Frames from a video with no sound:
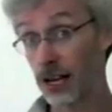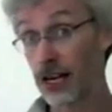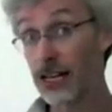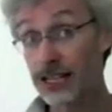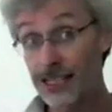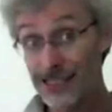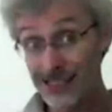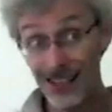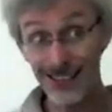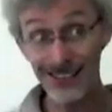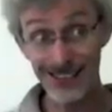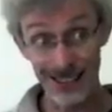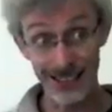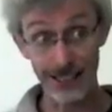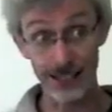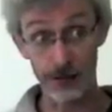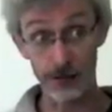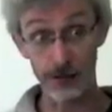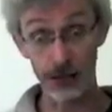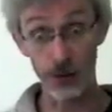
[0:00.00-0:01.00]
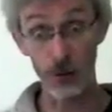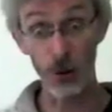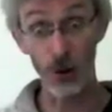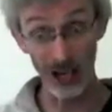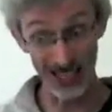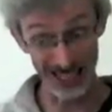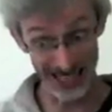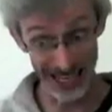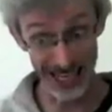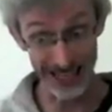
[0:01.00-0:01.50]
And it does say something.
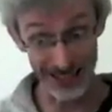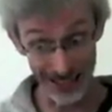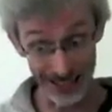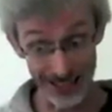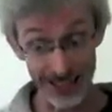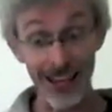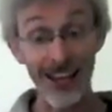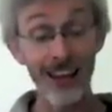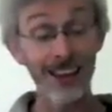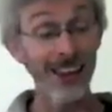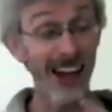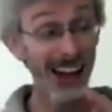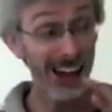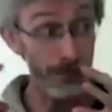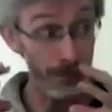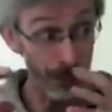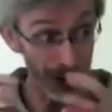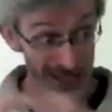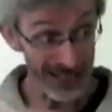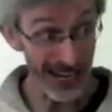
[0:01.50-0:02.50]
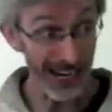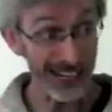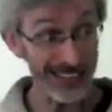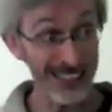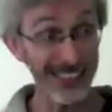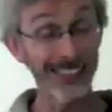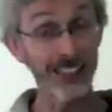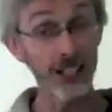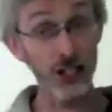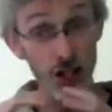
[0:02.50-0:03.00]
What it says is they are
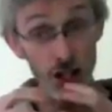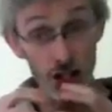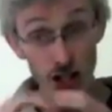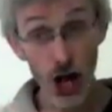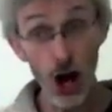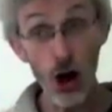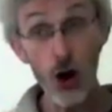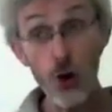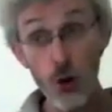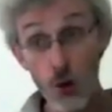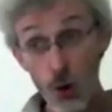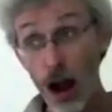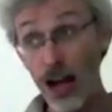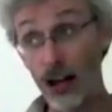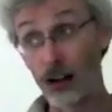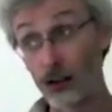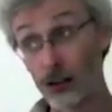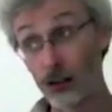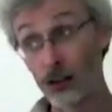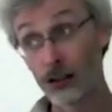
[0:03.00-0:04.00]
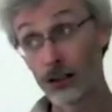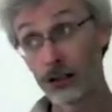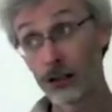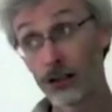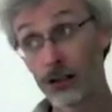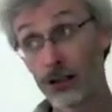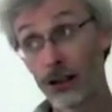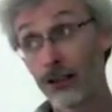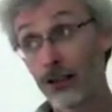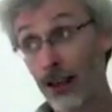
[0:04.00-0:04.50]
protected so well
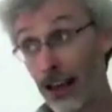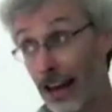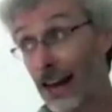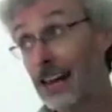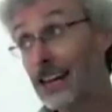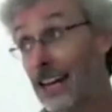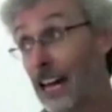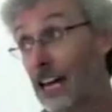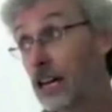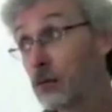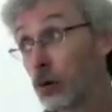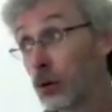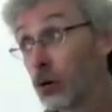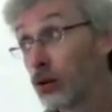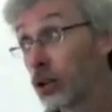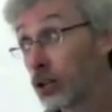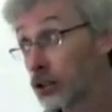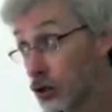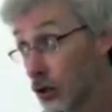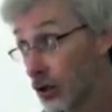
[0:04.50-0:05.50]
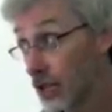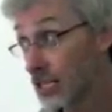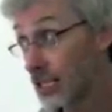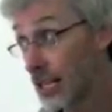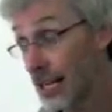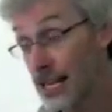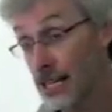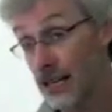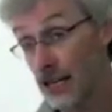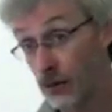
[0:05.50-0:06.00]
that any animal that tries
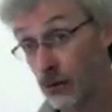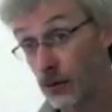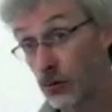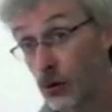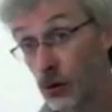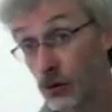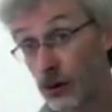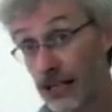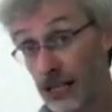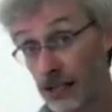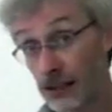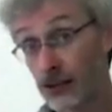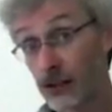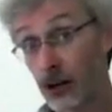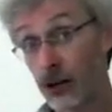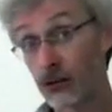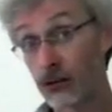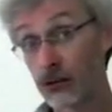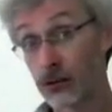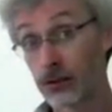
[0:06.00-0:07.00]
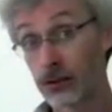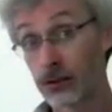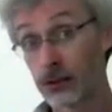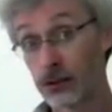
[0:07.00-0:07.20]
to eat them will be killed off.